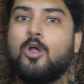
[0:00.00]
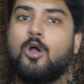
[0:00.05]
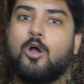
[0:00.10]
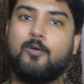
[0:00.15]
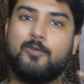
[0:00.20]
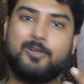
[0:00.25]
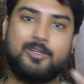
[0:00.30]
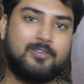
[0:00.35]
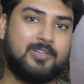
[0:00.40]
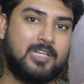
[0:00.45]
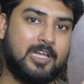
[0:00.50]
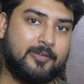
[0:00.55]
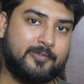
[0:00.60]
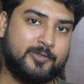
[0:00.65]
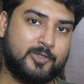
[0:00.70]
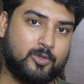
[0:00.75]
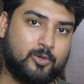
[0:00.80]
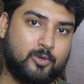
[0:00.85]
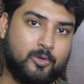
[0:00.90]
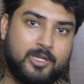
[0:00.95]
whatever
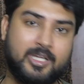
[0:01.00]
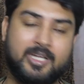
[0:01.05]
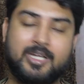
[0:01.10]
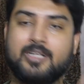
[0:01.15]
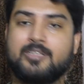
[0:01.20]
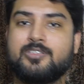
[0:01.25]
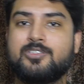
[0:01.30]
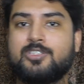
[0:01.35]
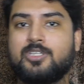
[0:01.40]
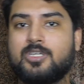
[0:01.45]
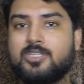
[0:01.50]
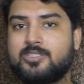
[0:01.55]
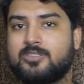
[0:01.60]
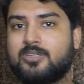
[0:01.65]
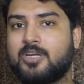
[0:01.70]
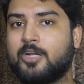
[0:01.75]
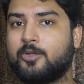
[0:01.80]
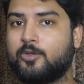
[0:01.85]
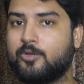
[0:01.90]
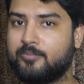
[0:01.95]
language you're coding in just
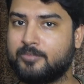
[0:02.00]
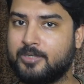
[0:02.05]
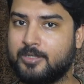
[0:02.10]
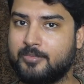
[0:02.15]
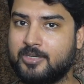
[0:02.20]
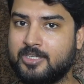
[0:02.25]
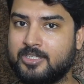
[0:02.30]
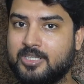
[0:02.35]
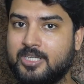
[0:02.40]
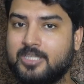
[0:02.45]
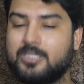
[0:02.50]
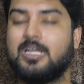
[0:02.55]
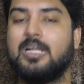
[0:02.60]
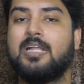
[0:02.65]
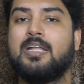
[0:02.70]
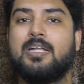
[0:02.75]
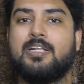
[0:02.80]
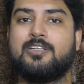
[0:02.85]
try to implement it